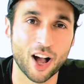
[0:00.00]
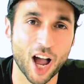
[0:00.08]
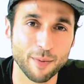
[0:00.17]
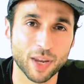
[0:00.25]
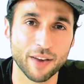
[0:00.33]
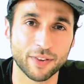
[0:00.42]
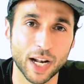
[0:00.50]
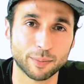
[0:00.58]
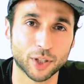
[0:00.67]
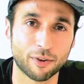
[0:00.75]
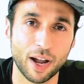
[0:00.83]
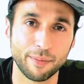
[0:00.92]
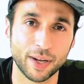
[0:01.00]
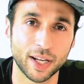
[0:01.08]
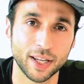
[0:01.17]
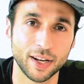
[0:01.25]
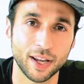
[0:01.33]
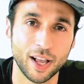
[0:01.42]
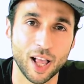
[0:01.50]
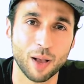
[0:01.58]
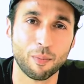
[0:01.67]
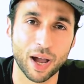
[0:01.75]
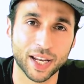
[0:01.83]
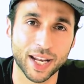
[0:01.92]
I'm Kevin Abdurrahman.
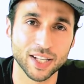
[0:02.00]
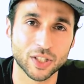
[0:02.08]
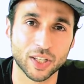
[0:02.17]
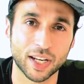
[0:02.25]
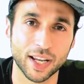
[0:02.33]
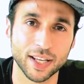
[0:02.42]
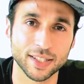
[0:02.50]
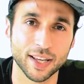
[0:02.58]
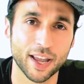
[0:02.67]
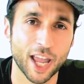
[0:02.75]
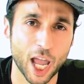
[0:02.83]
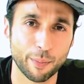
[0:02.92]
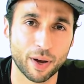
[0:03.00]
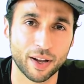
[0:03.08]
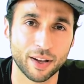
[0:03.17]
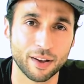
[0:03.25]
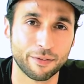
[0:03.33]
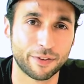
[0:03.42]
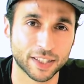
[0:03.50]
My guest today is Heba